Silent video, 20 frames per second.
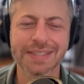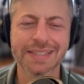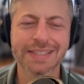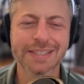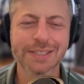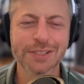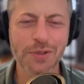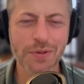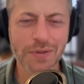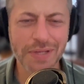
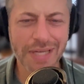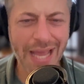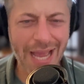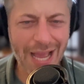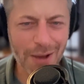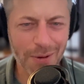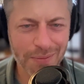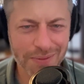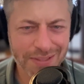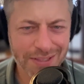So
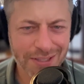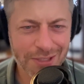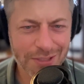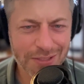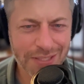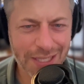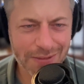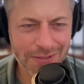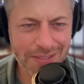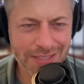now, are you
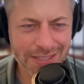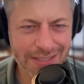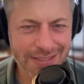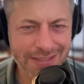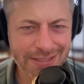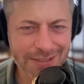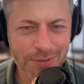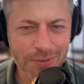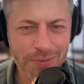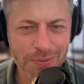down
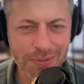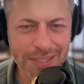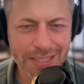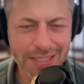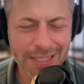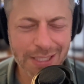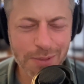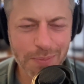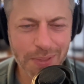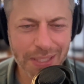to do
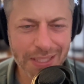an unpaid